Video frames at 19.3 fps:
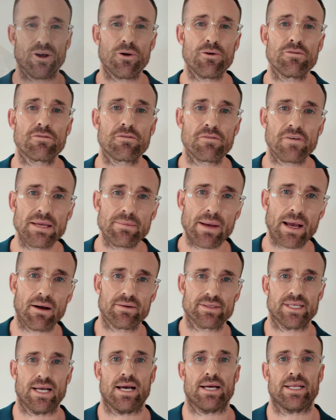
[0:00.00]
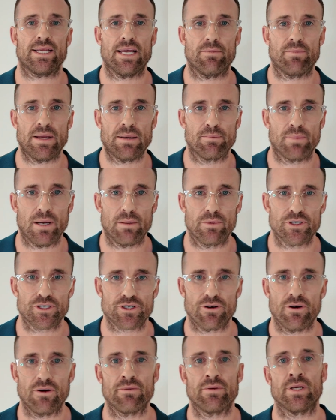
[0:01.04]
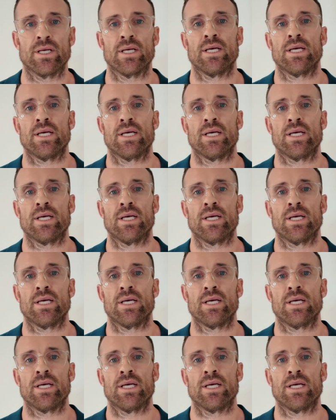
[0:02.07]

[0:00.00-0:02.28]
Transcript: no female data yet been published on.